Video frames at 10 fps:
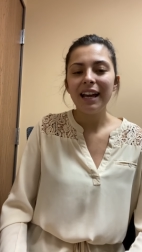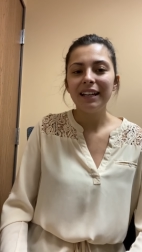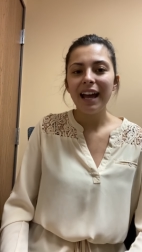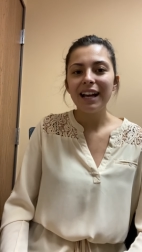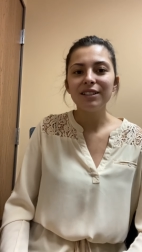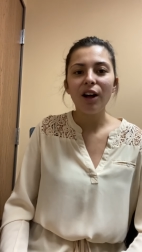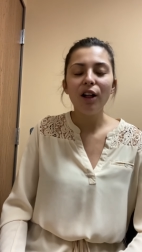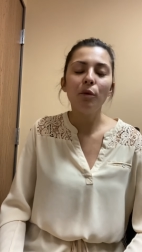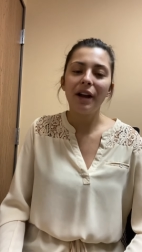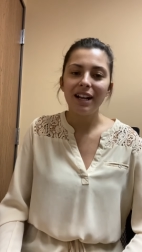And as
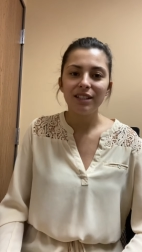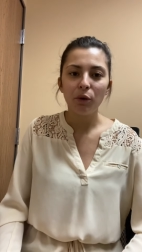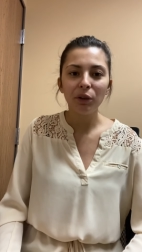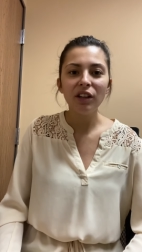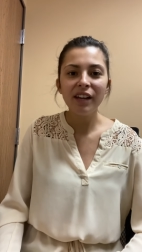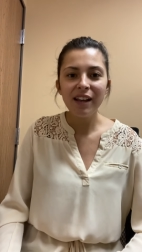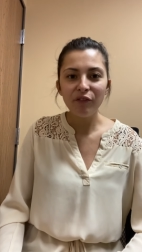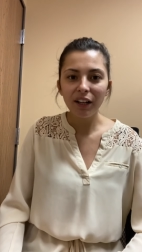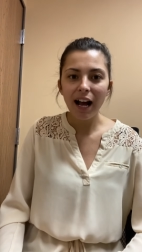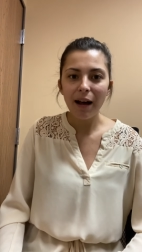always, we're looking
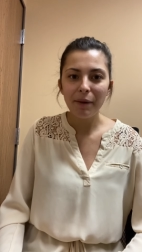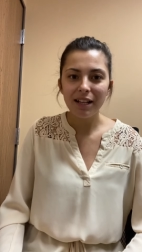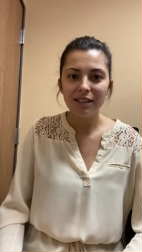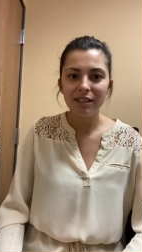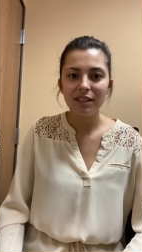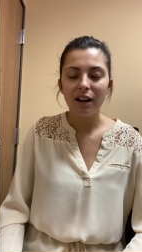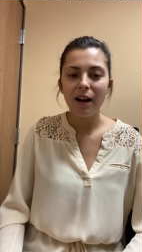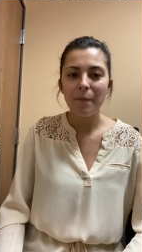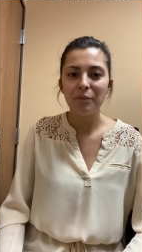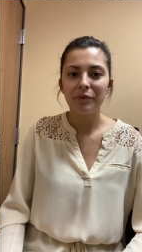for comments
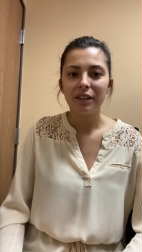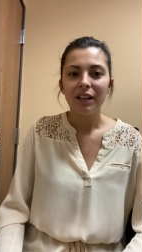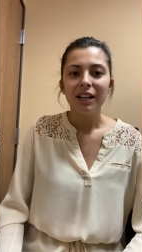um,